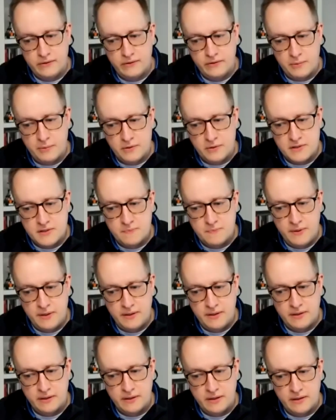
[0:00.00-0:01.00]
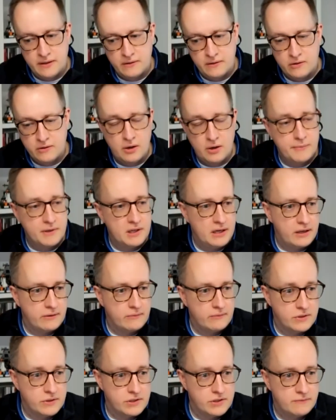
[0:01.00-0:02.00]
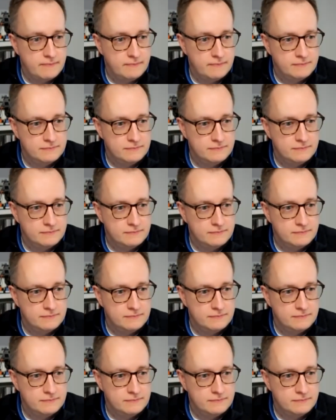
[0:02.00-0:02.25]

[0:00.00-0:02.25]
about speaking a common language,